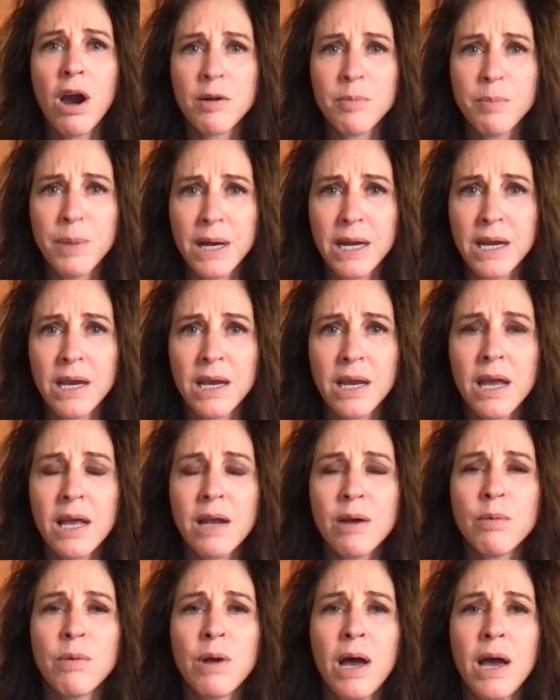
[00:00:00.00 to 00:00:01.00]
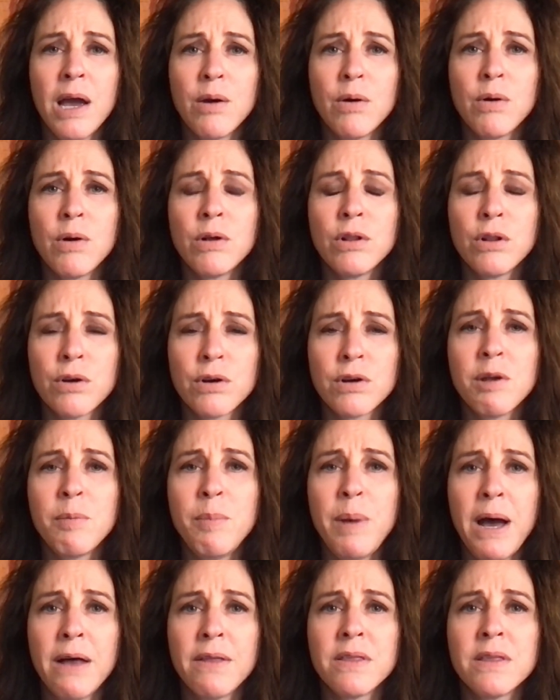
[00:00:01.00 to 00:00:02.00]
money. And I learned
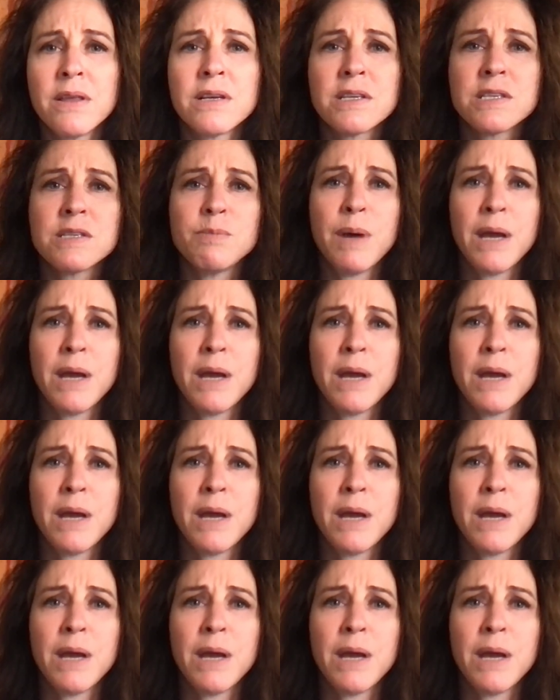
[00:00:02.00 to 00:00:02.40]
about this.